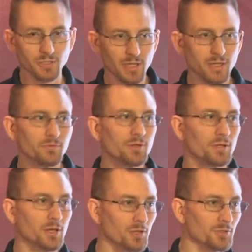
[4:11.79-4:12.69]
and
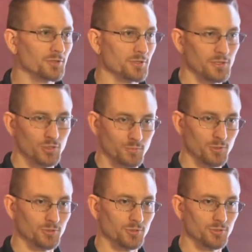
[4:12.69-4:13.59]
everything else that it's
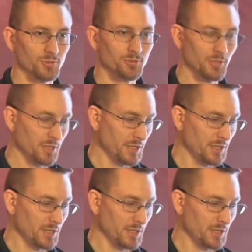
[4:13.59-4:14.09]
supposed to do,